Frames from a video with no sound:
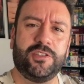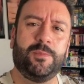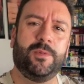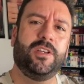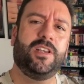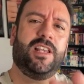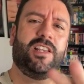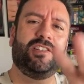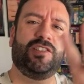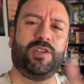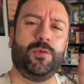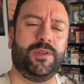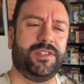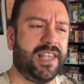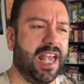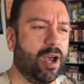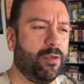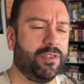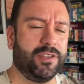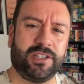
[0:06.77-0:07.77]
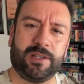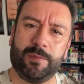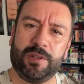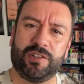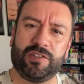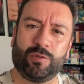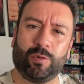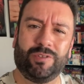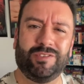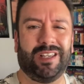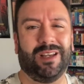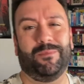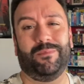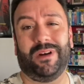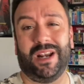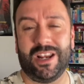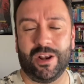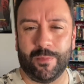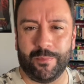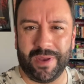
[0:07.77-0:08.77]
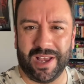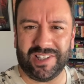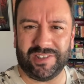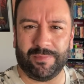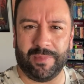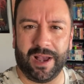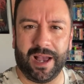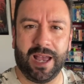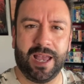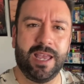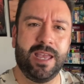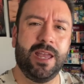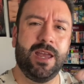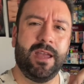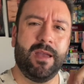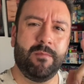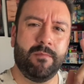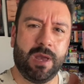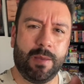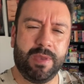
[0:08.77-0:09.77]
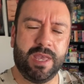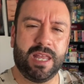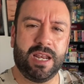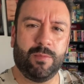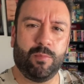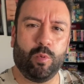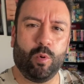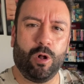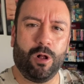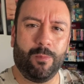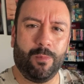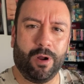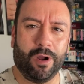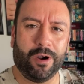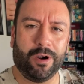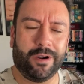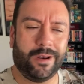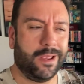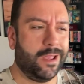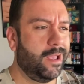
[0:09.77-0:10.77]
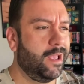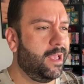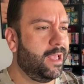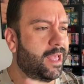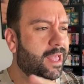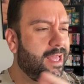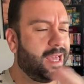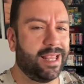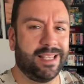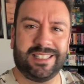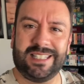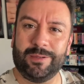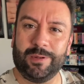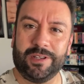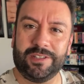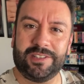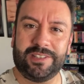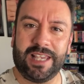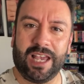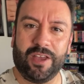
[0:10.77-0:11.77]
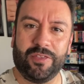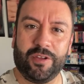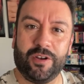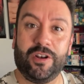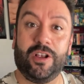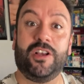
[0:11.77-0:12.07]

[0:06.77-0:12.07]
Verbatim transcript: So I'm gonna kind of see what's out at some of the stores, like probably, you know, Best Buy, maybe hit up Walmart and kind of see what else is out there.